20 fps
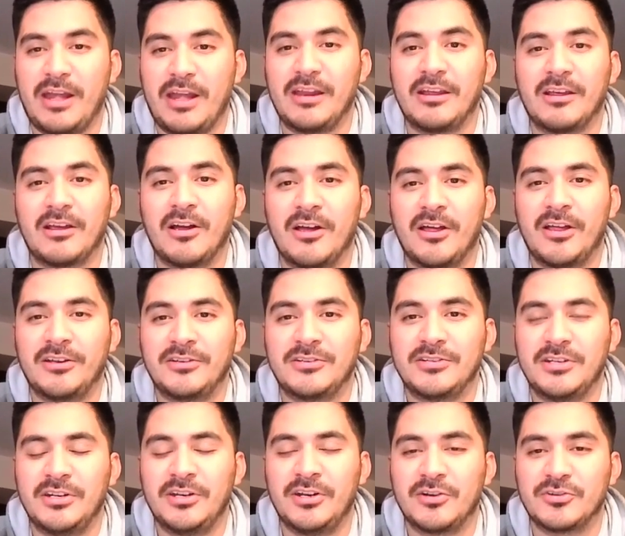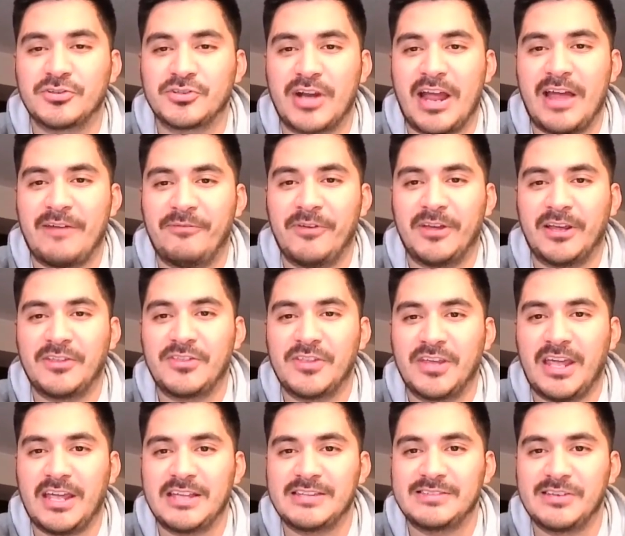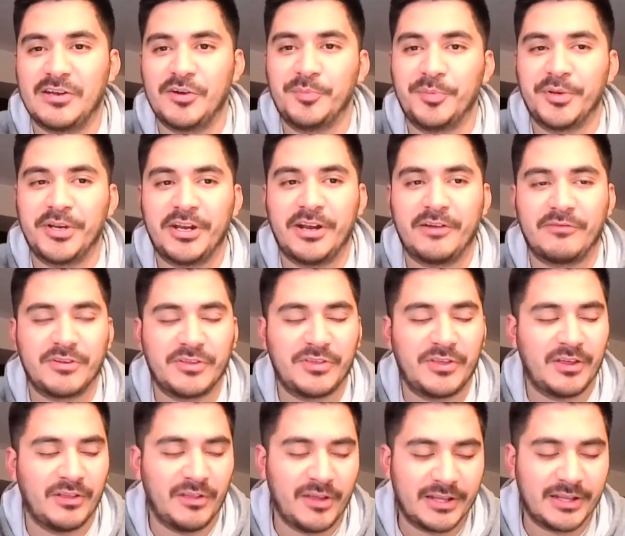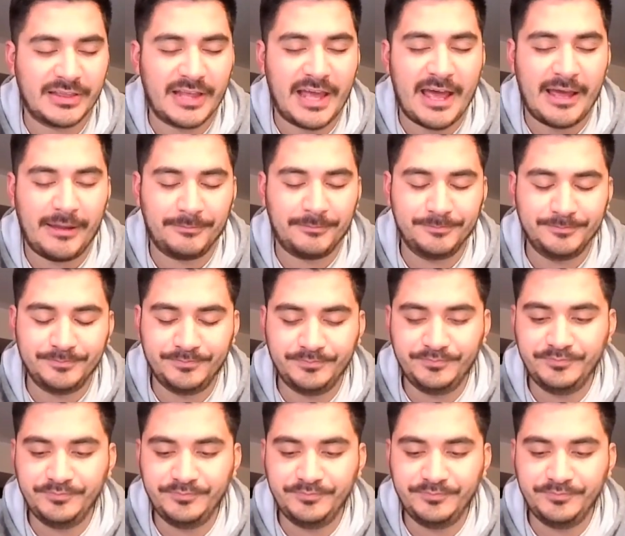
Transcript: waiting on you know traffic and the gates to open and everything like that.